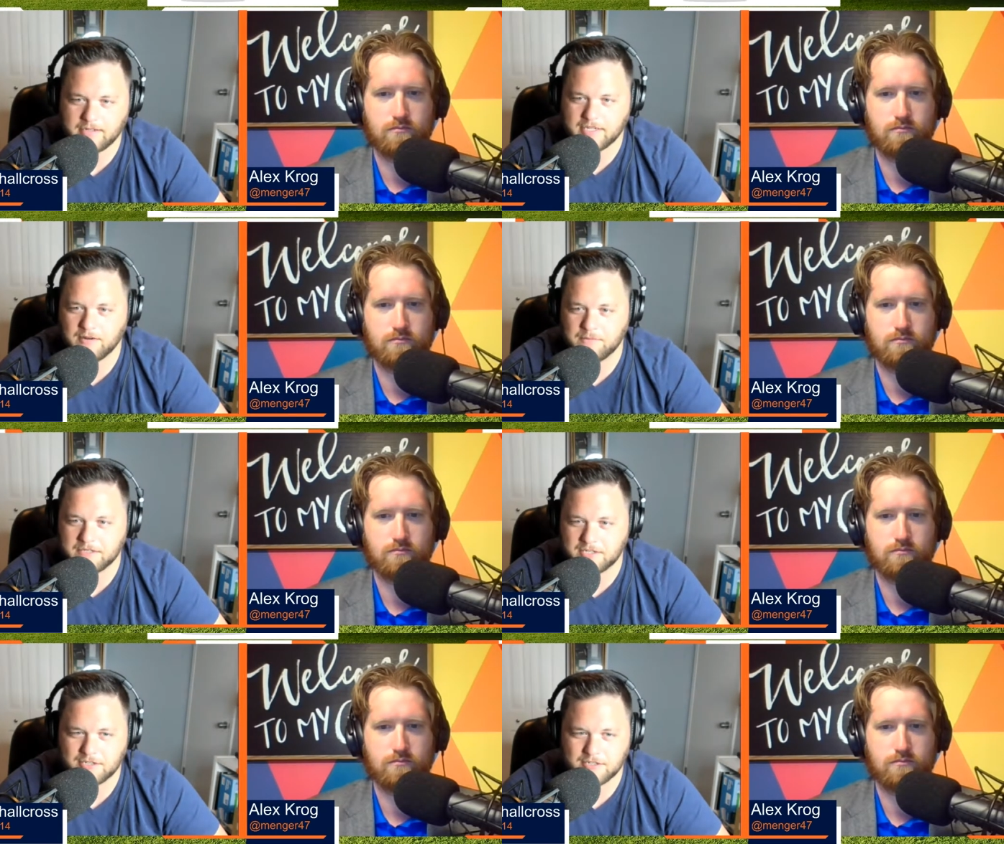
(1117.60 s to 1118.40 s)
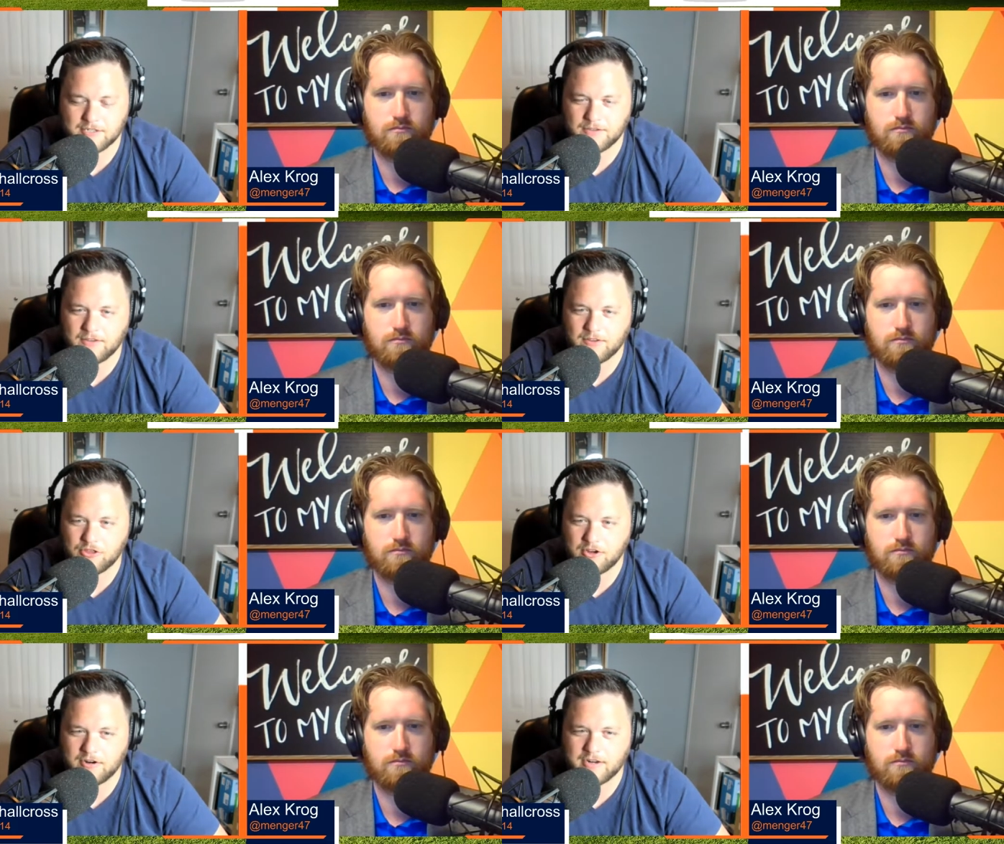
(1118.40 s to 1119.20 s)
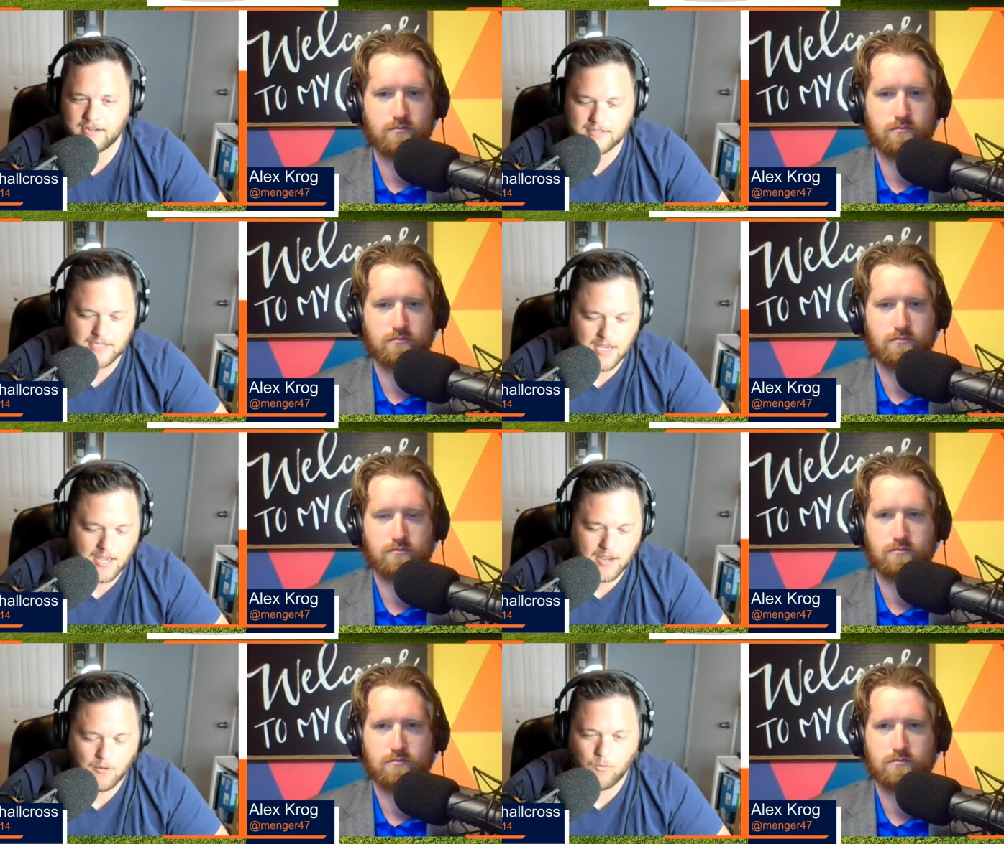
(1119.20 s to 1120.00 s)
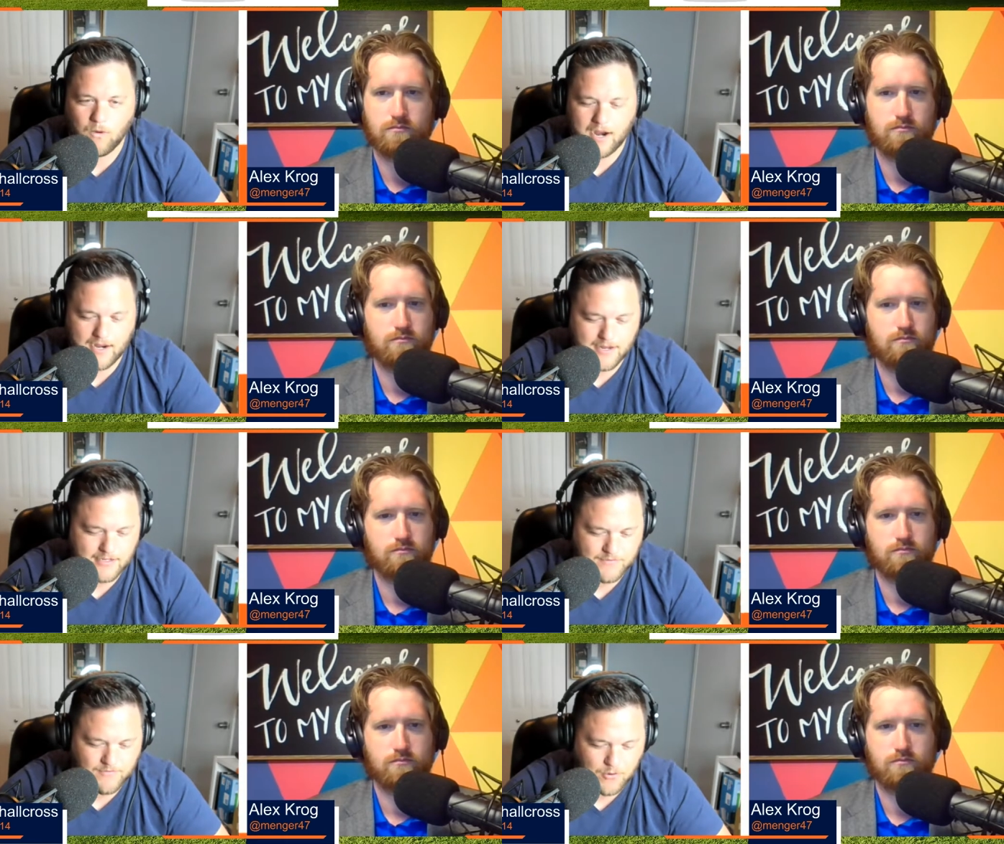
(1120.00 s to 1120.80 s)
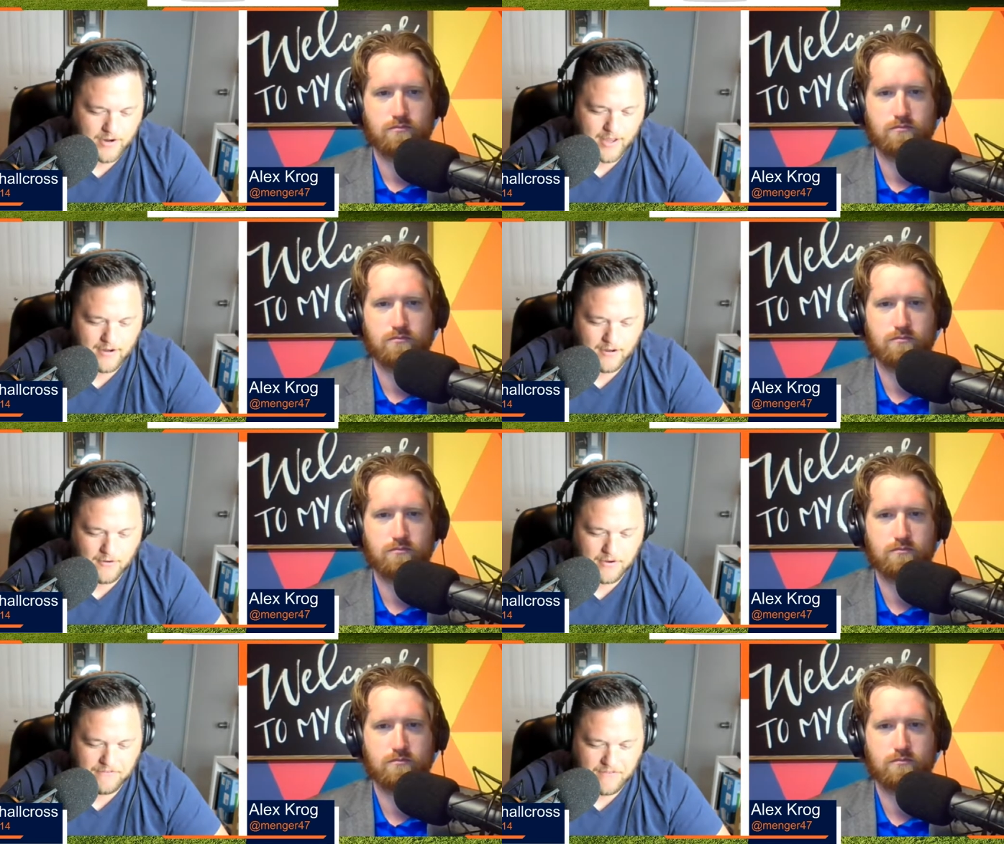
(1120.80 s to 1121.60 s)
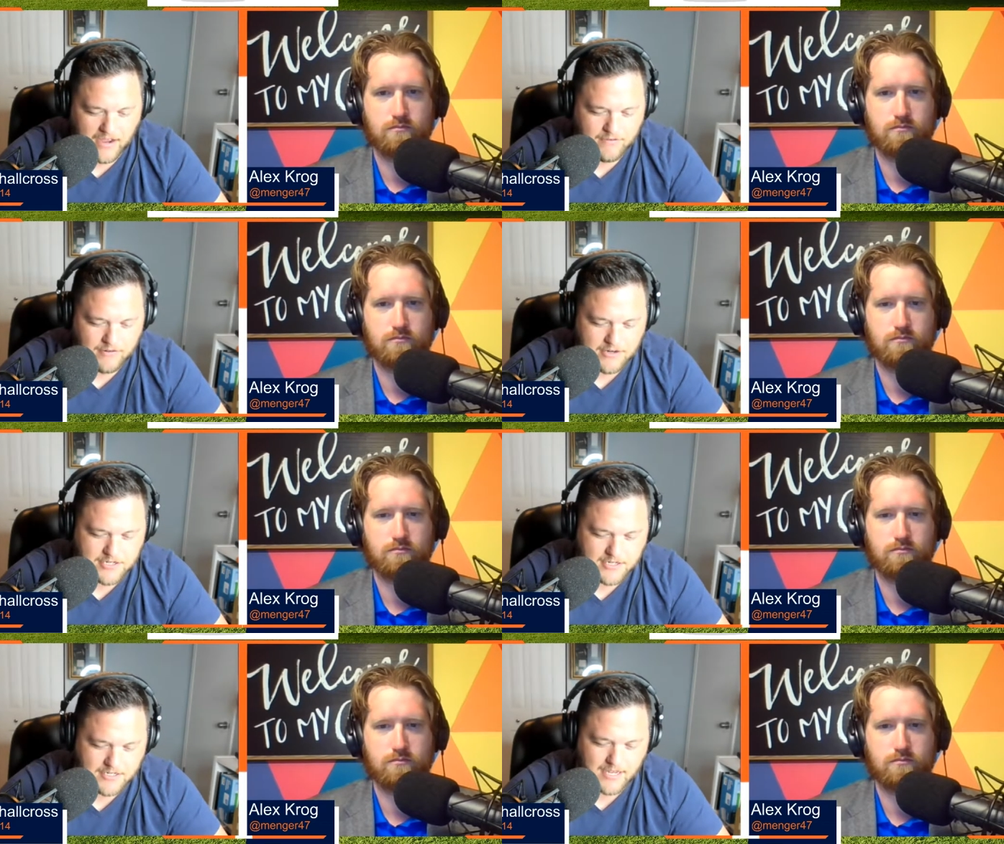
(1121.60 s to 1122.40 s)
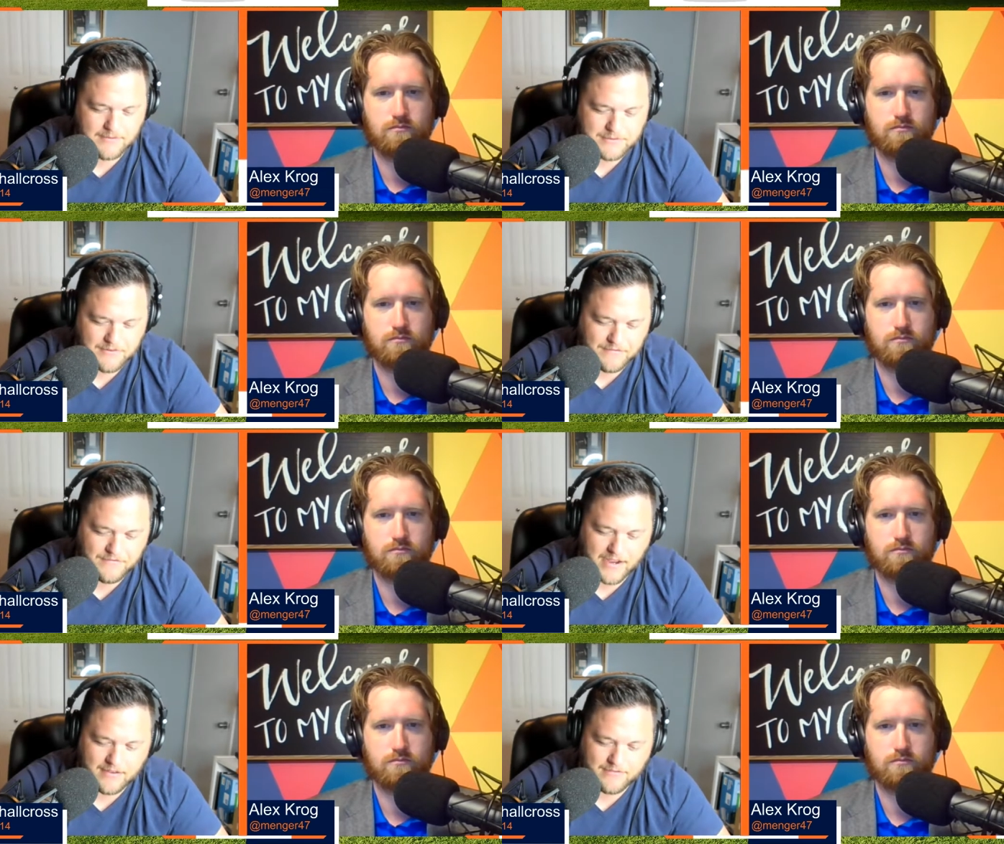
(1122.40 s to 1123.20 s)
Speaker 1: skill positions. And then the third is why is Fournette going five rushing attempts for five